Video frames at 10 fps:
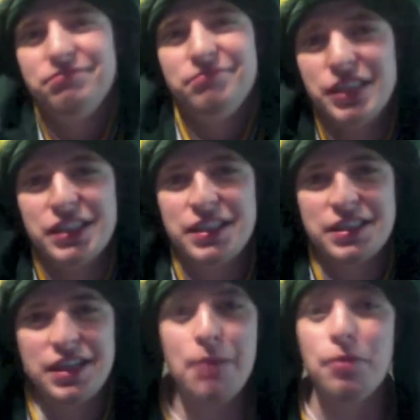Just
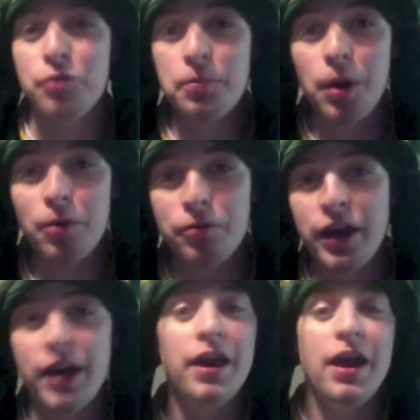isn't. I'm a football
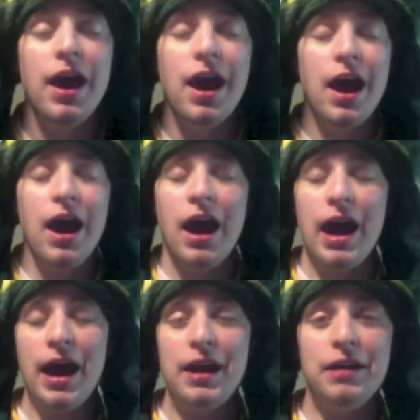fan.
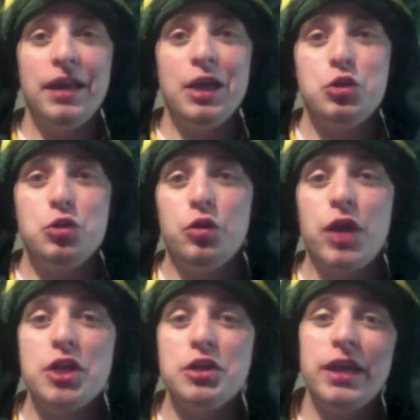I like to
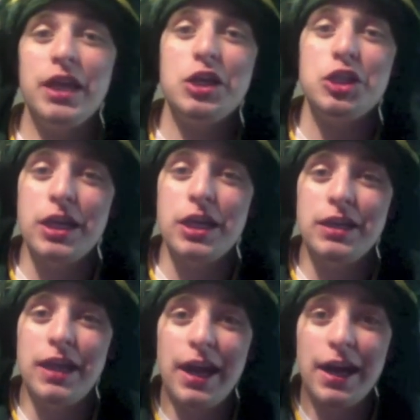congratulate and shake
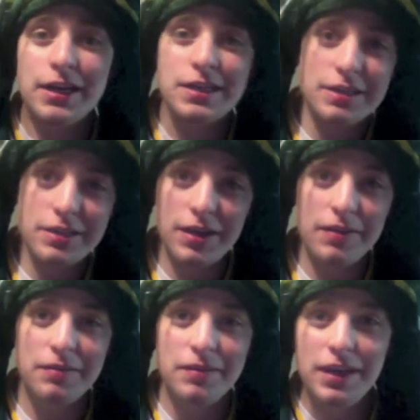the hands
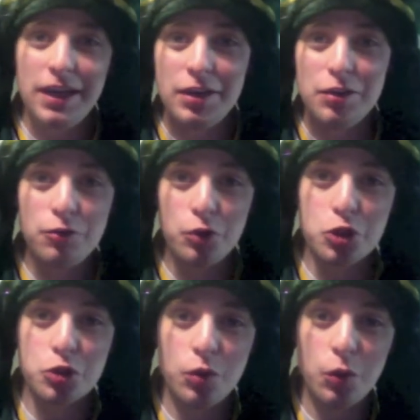in the
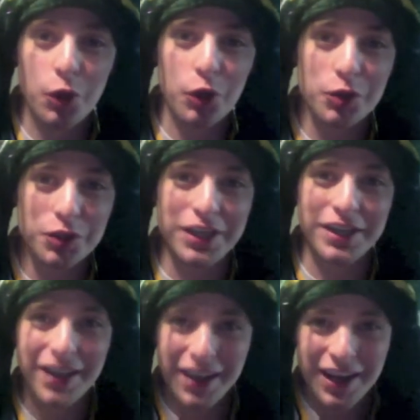virtual world
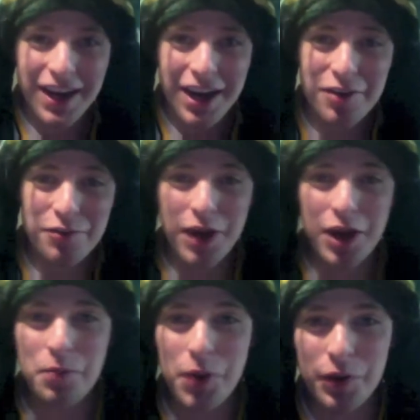of my
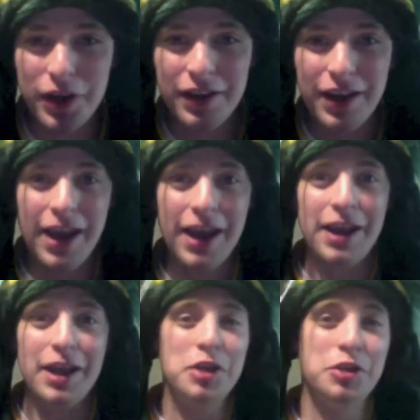opponent and
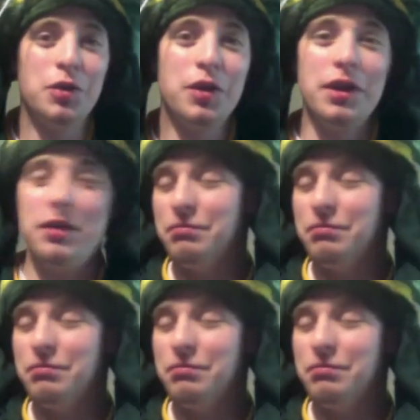enjoy